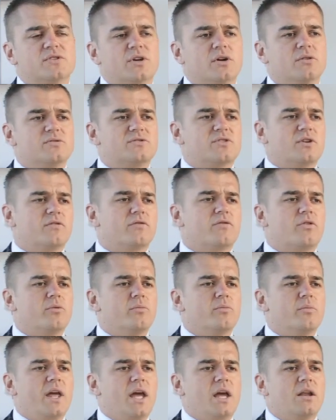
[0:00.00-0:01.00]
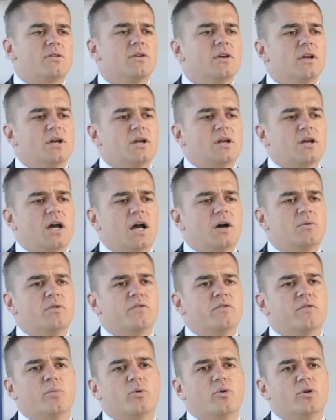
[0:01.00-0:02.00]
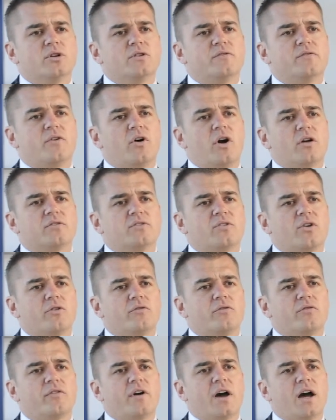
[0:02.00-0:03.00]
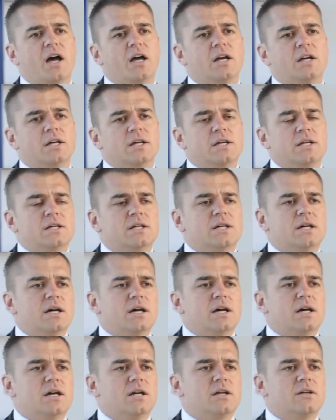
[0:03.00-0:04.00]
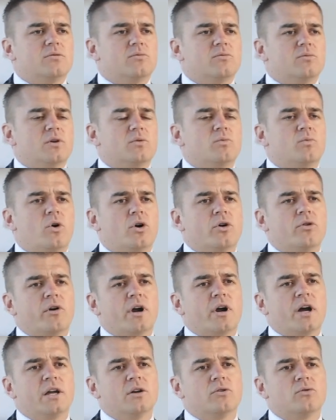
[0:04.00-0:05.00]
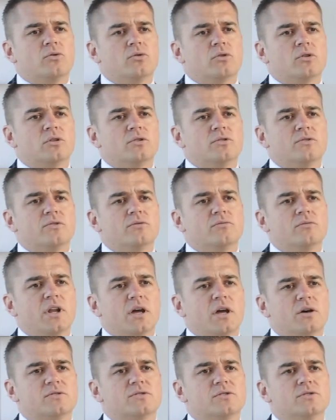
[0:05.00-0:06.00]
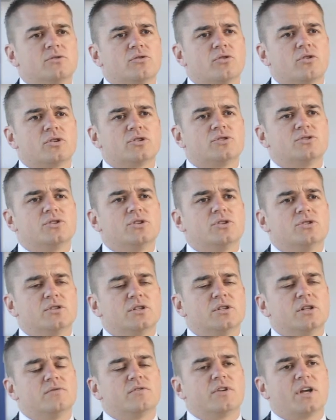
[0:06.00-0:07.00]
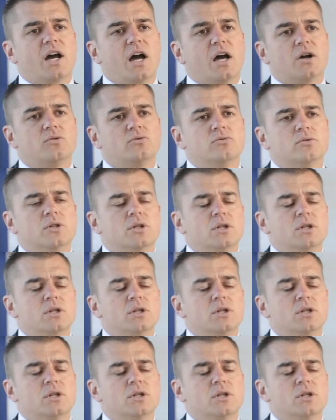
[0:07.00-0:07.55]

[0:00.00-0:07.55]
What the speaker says: So from that, we've appointed 5 so far in Whangarei, Auckland, Nelson, Christchurch and Invercargill.